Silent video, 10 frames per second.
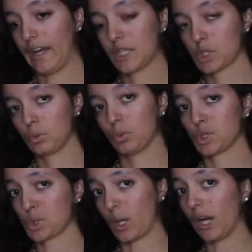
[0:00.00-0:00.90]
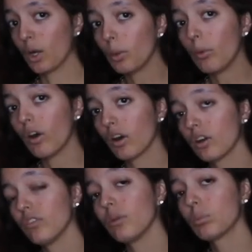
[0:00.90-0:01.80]
actual triangle
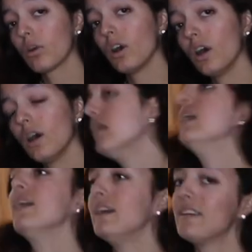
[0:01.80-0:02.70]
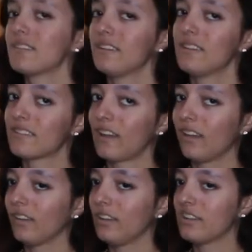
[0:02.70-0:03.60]
part of the bra is
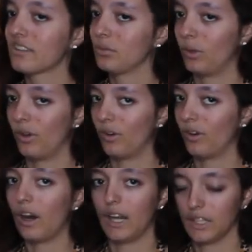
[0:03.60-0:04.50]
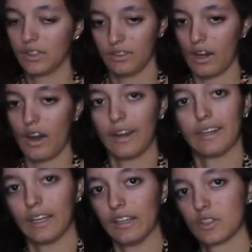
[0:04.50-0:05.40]
insanely small. I could
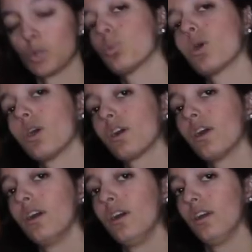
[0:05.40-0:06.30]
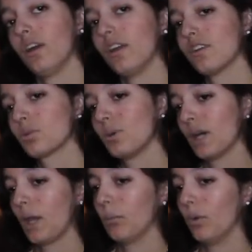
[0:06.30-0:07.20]
not get it to work hence
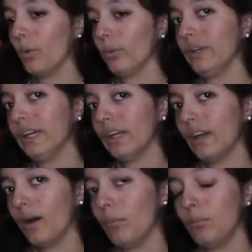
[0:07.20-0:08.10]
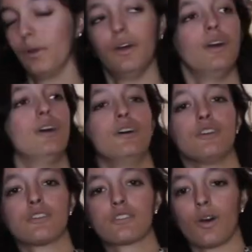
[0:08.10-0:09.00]
why I'm holding it up.
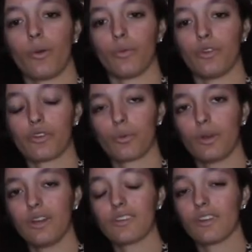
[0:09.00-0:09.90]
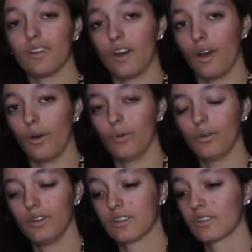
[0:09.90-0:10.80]
So this one is a
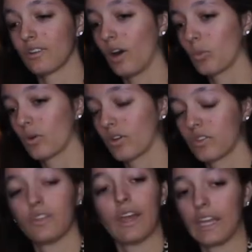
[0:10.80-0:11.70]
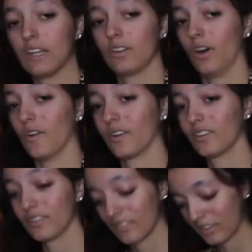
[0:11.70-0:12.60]
no, it's not worth the
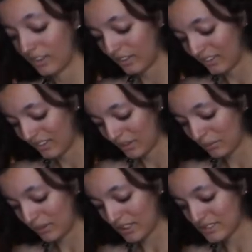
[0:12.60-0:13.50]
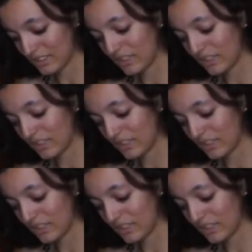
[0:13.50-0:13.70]
$8 because